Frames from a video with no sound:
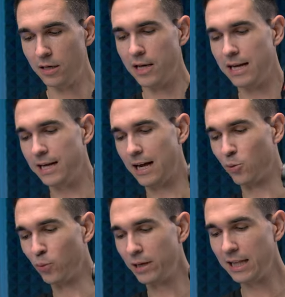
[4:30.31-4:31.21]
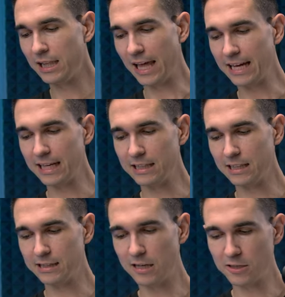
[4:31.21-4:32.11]
I really like it.
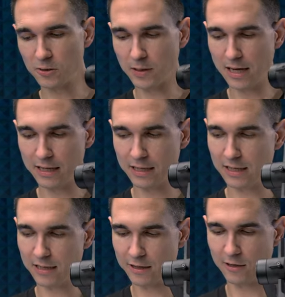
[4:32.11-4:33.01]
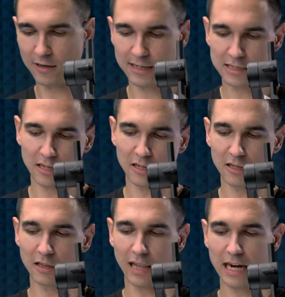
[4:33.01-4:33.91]
It's also got their nice
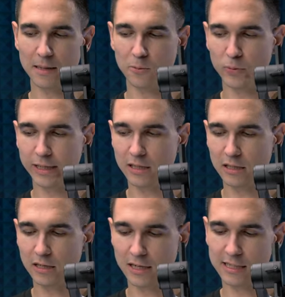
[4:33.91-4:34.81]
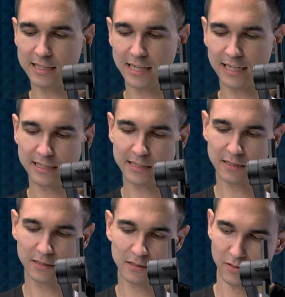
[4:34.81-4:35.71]
little light up wheel on the sides.